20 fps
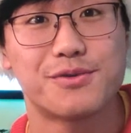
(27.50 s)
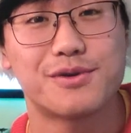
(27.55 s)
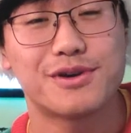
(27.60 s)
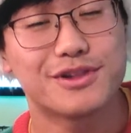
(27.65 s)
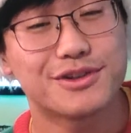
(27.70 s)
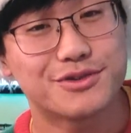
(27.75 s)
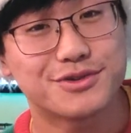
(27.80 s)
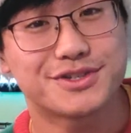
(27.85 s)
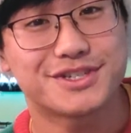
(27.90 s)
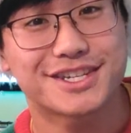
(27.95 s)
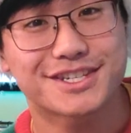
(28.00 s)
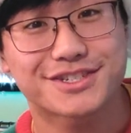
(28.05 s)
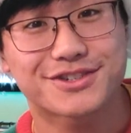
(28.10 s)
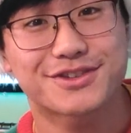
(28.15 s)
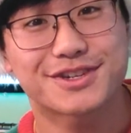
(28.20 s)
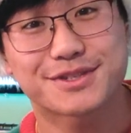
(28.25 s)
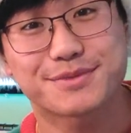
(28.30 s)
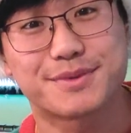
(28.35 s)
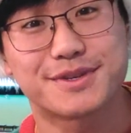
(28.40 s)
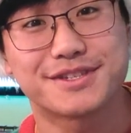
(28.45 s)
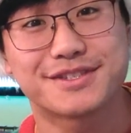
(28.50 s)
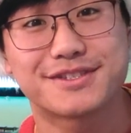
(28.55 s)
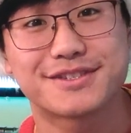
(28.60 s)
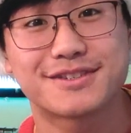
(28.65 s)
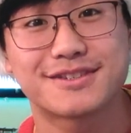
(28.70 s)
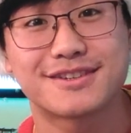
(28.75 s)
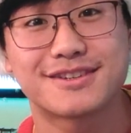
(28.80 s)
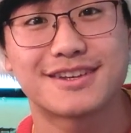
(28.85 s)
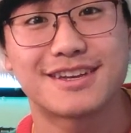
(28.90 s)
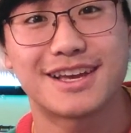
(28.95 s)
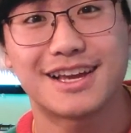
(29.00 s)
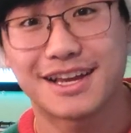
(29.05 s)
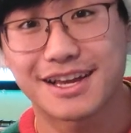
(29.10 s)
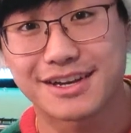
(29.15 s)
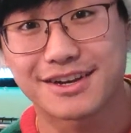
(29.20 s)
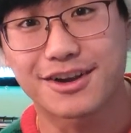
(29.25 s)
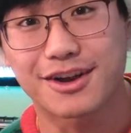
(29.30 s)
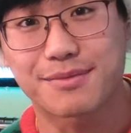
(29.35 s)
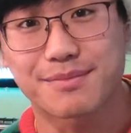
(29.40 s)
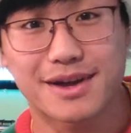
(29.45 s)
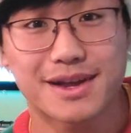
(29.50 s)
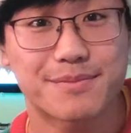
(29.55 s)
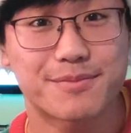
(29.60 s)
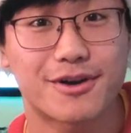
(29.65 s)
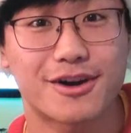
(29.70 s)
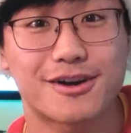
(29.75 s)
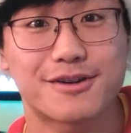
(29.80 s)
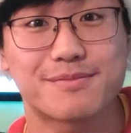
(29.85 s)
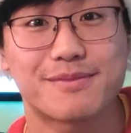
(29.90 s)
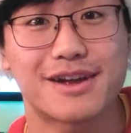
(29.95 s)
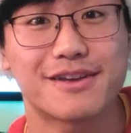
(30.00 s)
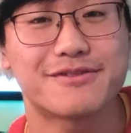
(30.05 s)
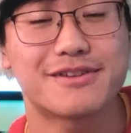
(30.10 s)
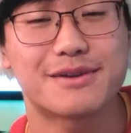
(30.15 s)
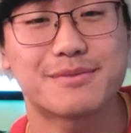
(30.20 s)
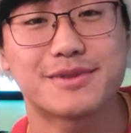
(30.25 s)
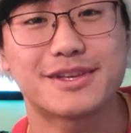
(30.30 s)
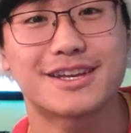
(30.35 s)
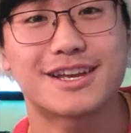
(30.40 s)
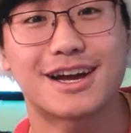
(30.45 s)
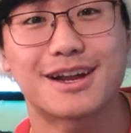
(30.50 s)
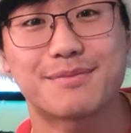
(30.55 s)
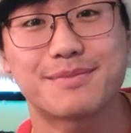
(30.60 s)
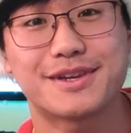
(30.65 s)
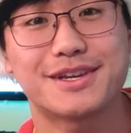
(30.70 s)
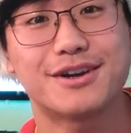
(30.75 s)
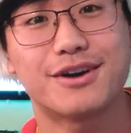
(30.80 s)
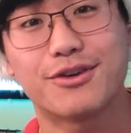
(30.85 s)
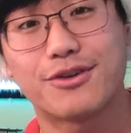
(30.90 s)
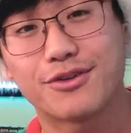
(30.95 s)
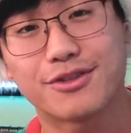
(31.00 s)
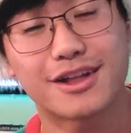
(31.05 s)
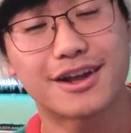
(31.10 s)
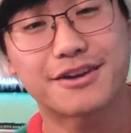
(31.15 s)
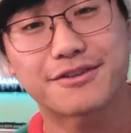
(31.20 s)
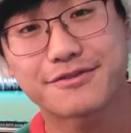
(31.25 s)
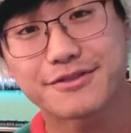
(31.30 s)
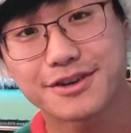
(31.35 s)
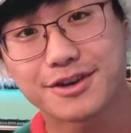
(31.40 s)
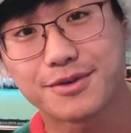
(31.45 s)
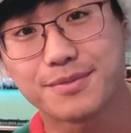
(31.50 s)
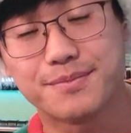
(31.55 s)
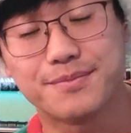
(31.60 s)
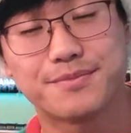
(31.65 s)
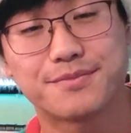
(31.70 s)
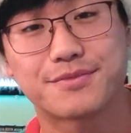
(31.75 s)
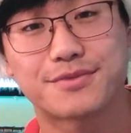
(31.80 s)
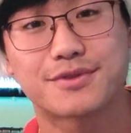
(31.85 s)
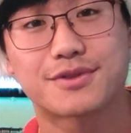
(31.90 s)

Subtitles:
Well, it was just Christmas, and on my part, my family got me a whole lot of film,